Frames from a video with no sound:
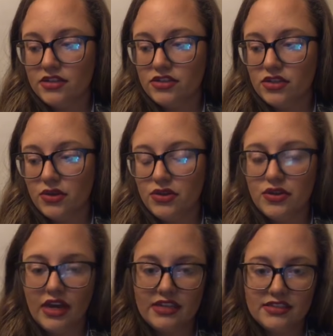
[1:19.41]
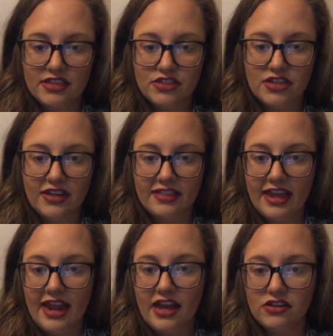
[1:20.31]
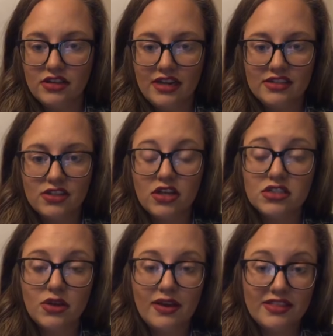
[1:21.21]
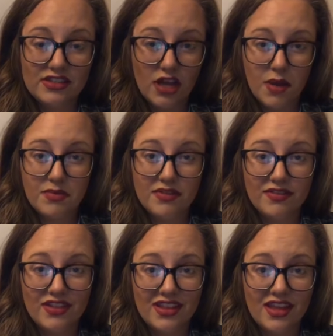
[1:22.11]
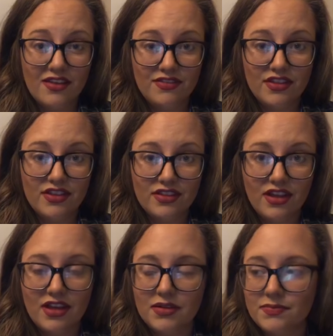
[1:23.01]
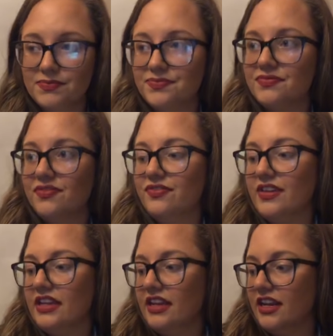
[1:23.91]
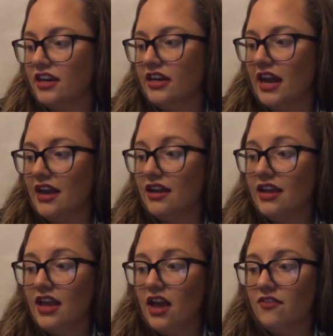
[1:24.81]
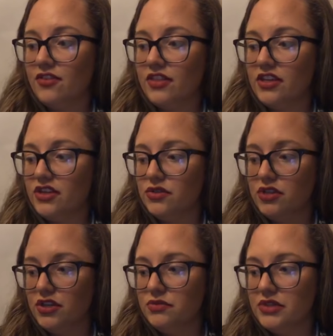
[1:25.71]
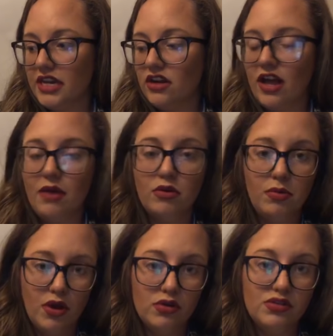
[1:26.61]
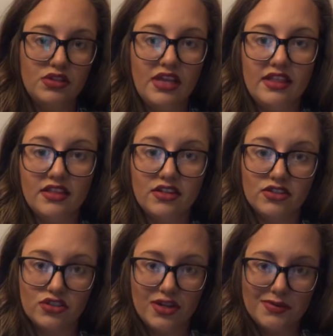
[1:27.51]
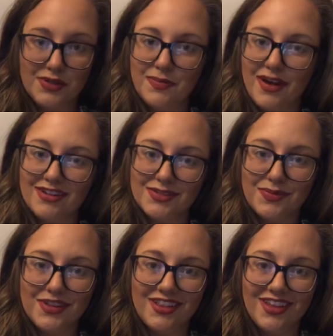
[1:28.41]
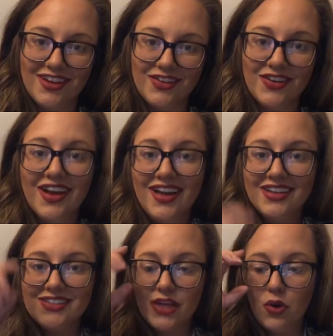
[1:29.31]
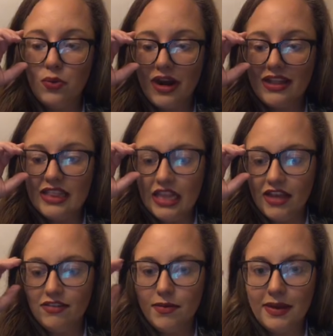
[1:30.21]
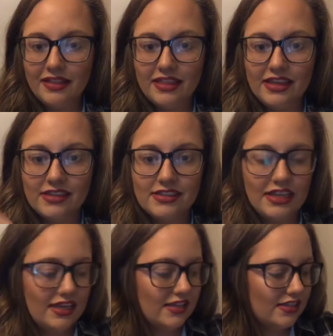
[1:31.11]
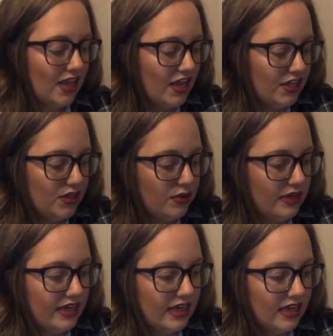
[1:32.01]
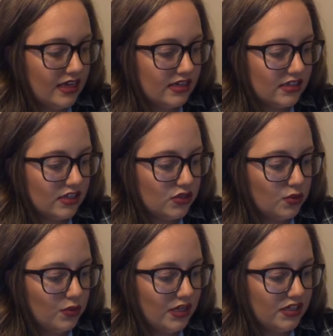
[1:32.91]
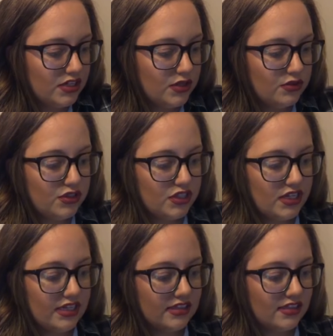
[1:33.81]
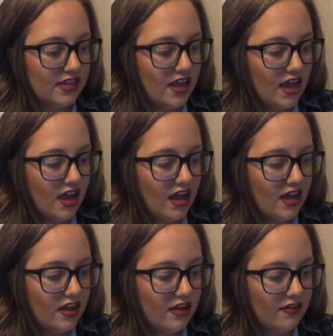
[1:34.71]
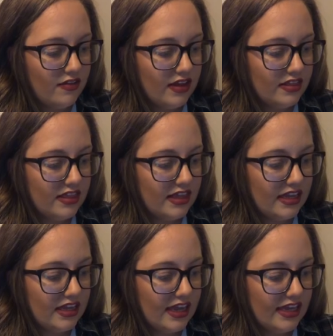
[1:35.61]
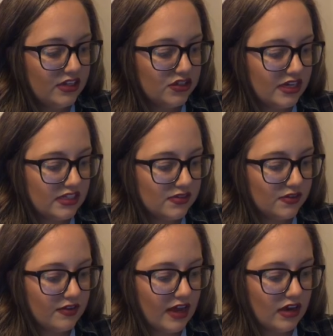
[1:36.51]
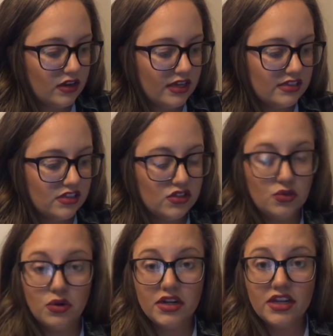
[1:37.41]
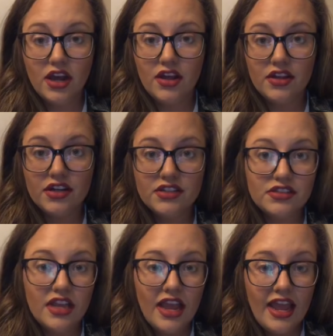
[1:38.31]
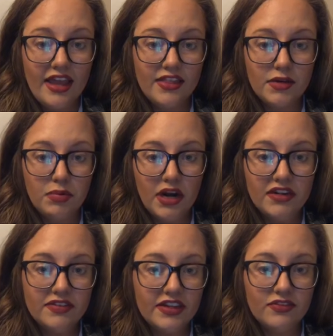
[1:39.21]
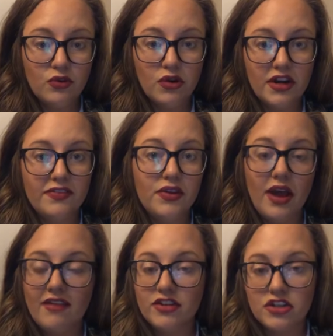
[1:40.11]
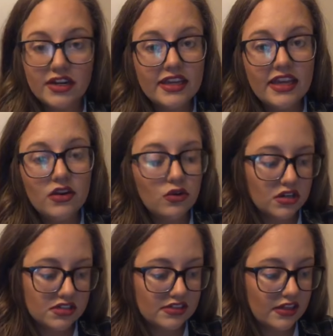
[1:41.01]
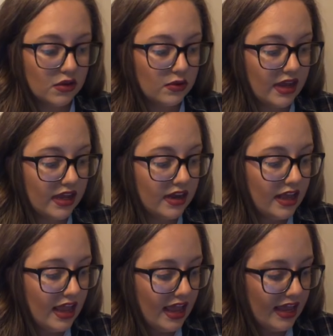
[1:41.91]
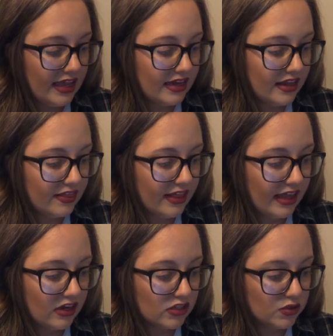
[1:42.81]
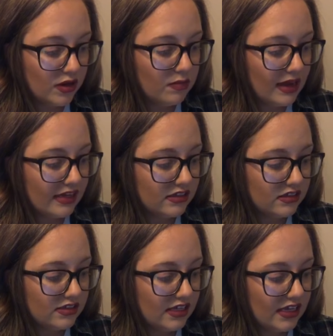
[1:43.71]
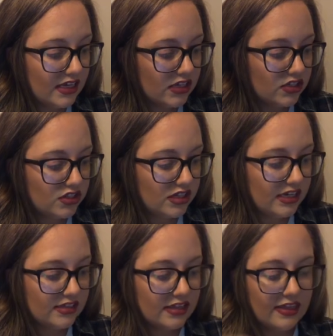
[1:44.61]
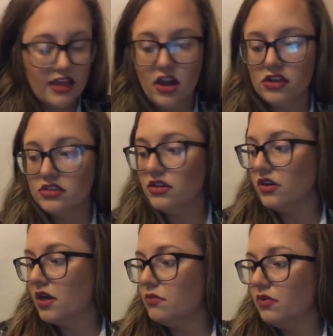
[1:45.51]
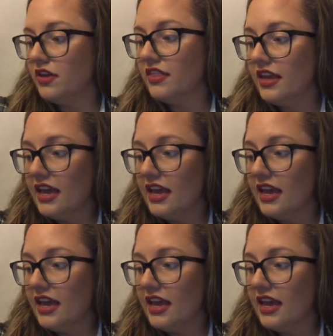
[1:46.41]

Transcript: so you guys can check that out, and it's also at the top of the feed here, and for the YouTube channel, I will post it in the description box below. So what I love about this is you get 22 sheets of the heat transfer vinyl. It's assorted colors, and they're perfect for if you have a Cricut or a Silhouette, and they are 12 by 10 sheets, and they also come with